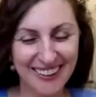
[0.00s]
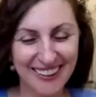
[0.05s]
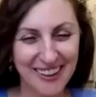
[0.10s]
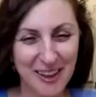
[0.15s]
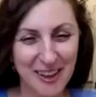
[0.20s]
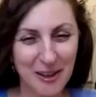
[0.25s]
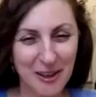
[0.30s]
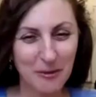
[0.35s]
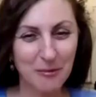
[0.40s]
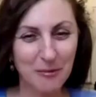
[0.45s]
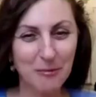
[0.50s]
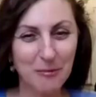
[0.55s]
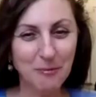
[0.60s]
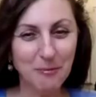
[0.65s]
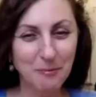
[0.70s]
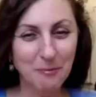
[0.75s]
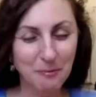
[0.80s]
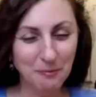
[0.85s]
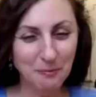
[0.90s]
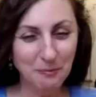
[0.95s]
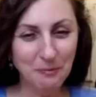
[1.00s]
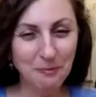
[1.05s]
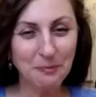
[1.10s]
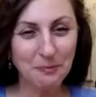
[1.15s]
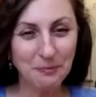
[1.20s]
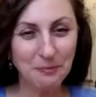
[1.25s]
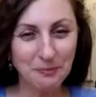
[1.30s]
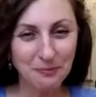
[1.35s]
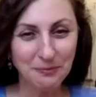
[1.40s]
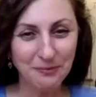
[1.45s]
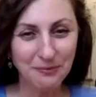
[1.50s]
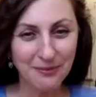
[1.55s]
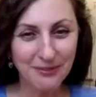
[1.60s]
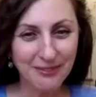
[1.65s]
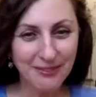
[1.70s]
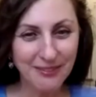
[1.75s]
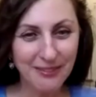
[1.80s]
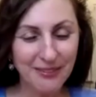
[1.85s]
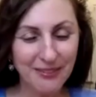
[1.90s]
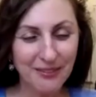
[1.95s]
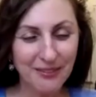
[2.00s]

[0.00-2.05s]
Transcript: that when I'm now an adult now,